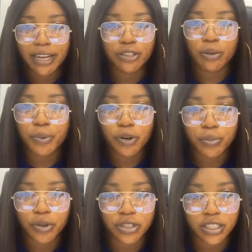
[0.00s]
by
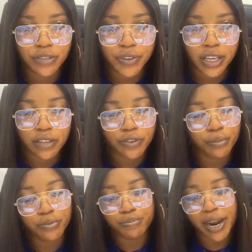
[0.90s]
topping up your certificate
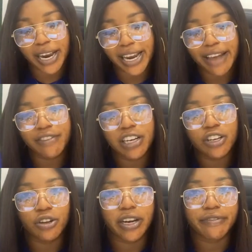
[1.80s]
by
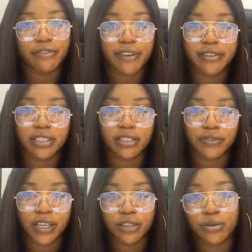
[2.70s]
leveling your level 5
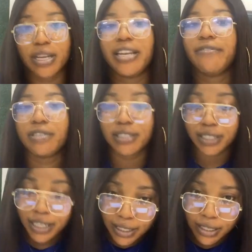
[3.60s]
certificate to a level
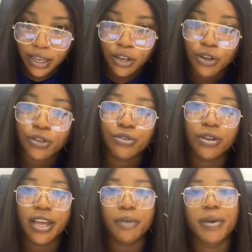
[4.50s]
6,
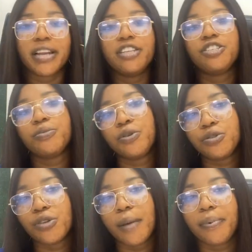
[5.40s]
so that you'll be
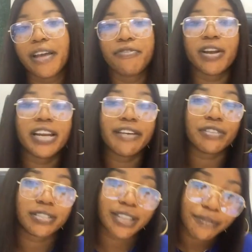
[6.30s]
eligible to apply for a
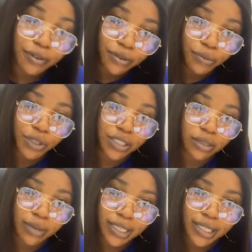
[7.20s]
level 7, which
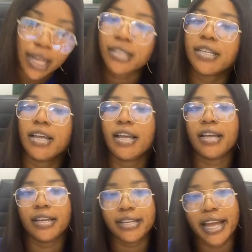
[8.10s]
is masters.
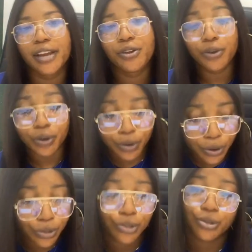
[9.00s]
Then you're
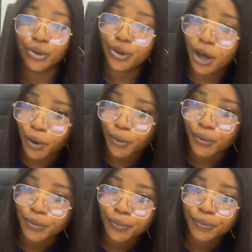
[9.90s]
good to
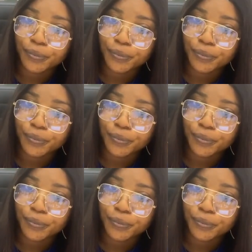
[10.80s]
go.